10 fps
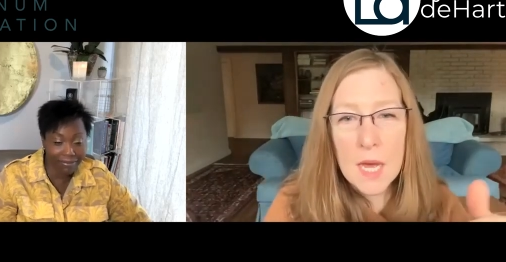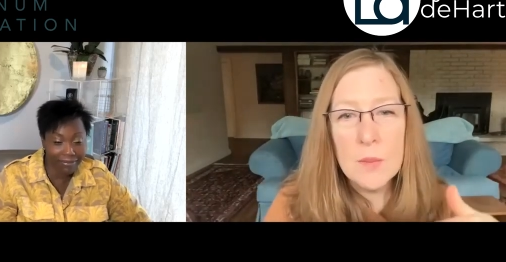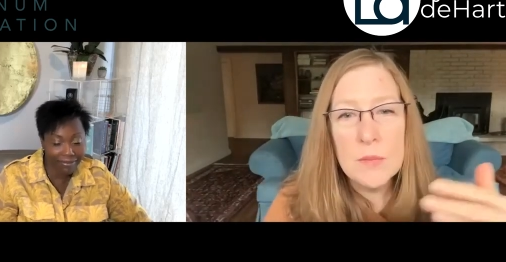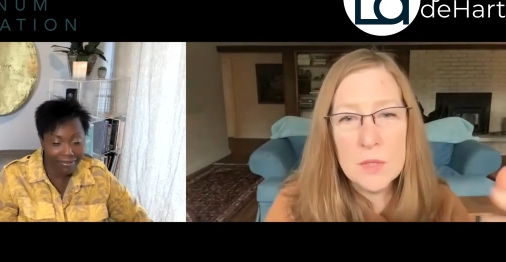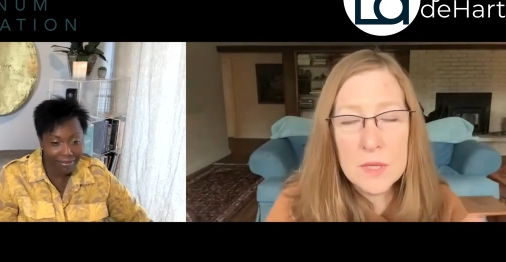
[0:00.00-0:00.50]

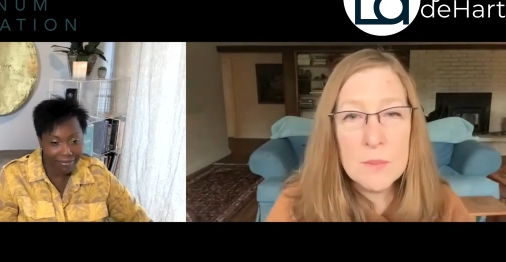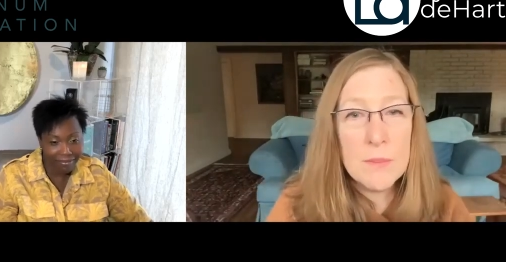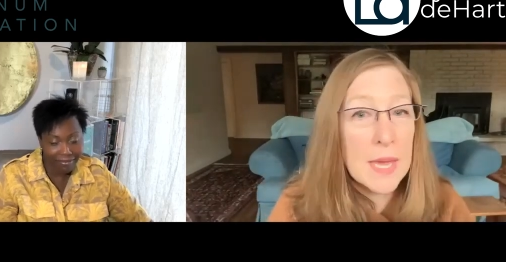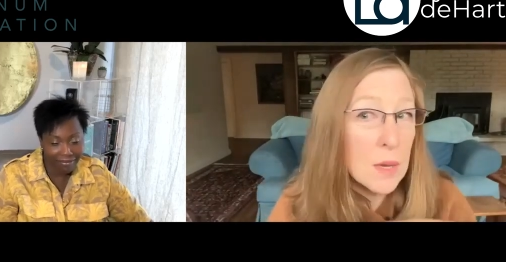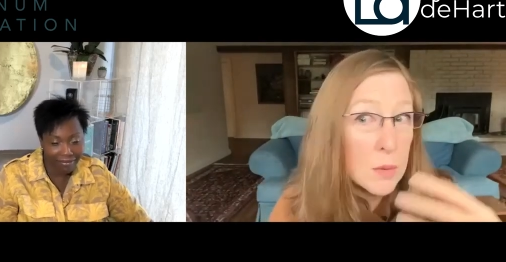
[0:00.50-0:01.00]
Speaker 1: Um, you
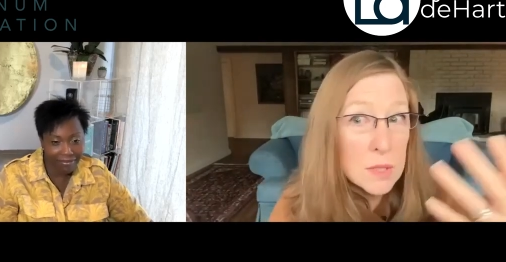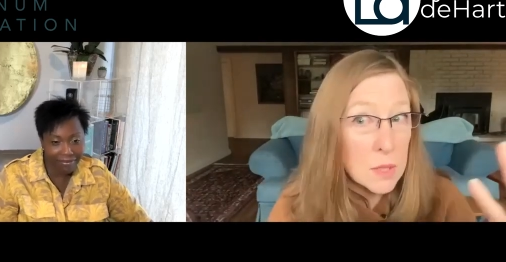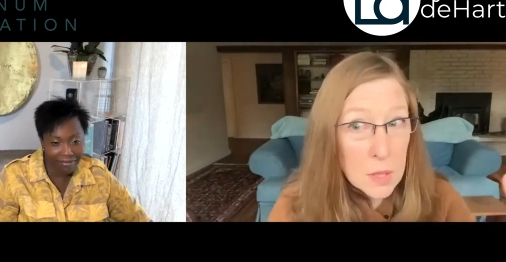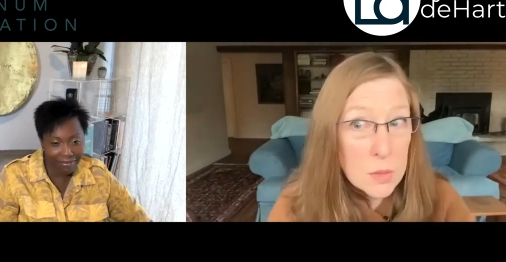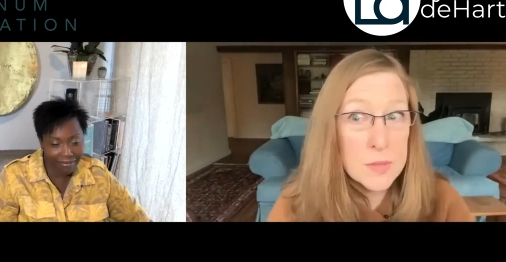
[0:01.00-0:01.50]
can make going
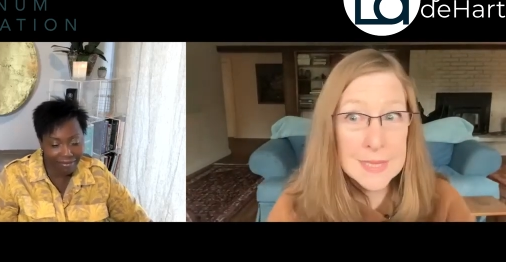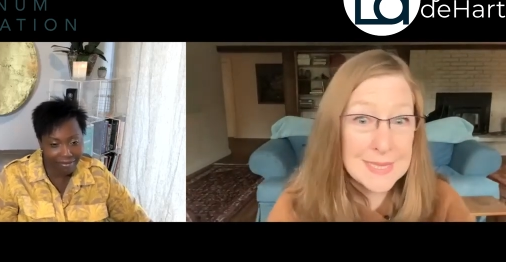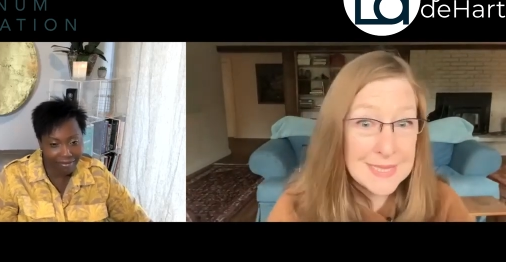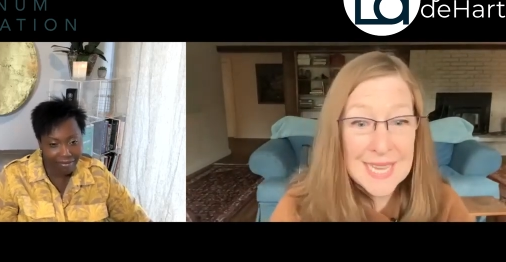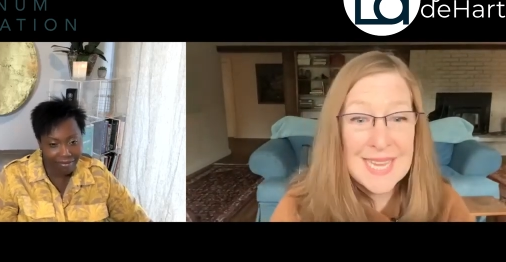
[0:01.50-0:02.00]
to Lowe's a
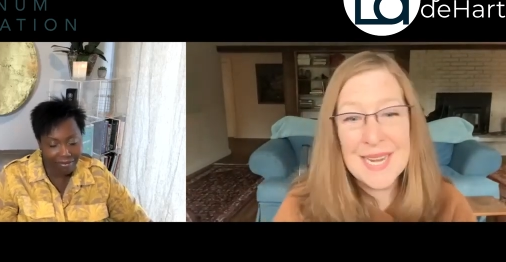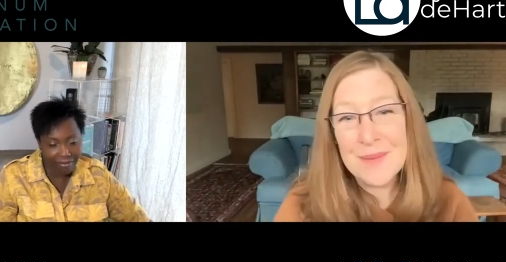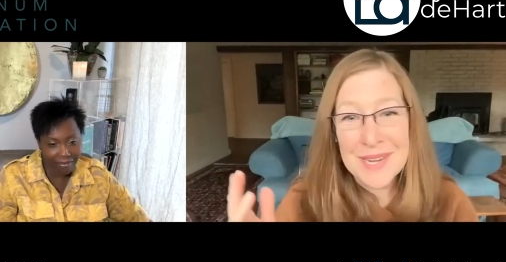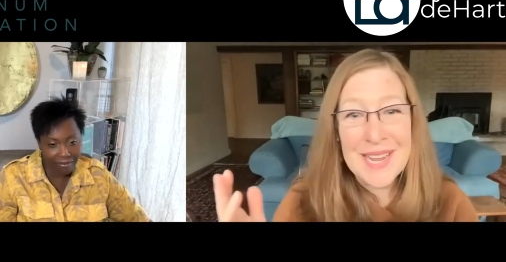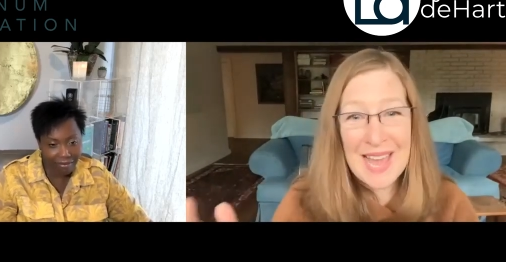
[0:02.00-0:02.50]
date.
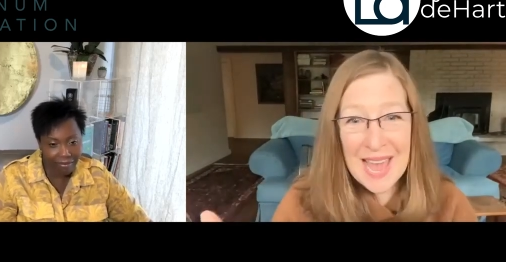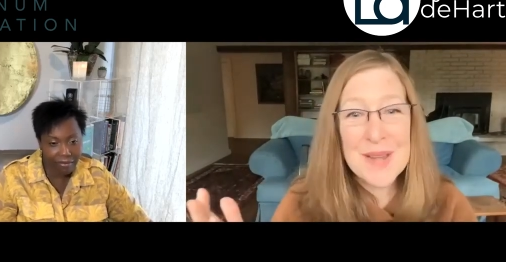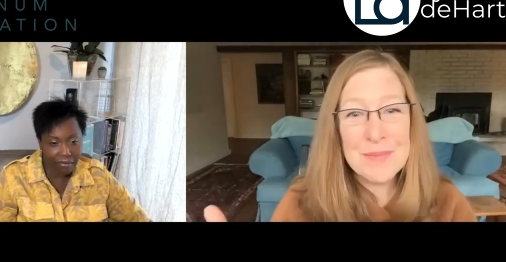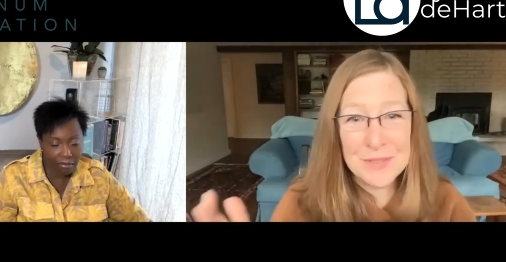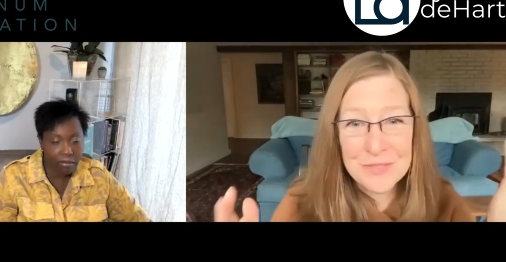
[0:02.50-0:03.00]
I mean, it
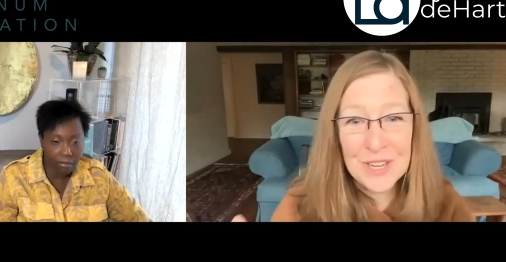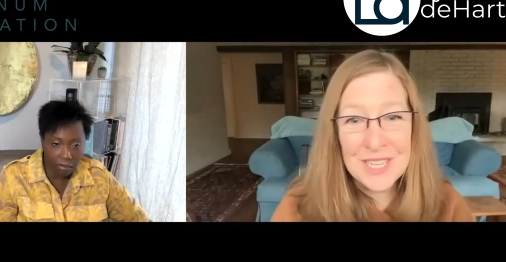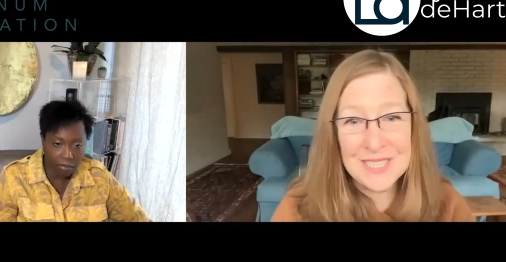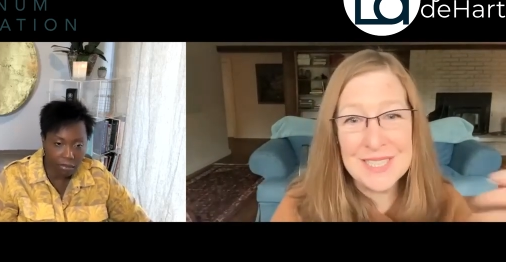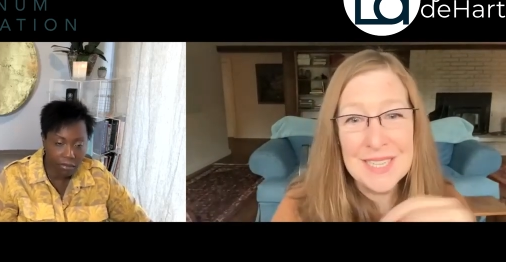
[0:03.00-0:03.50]
can be
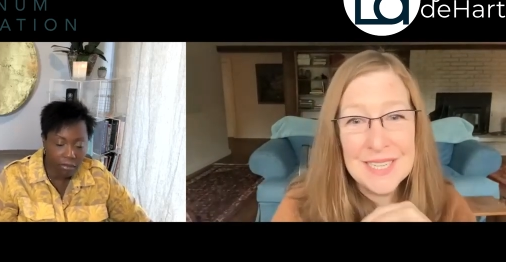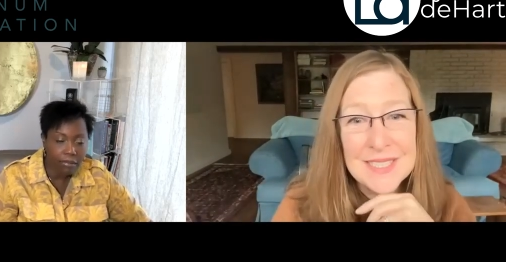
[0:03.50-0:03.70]
fun.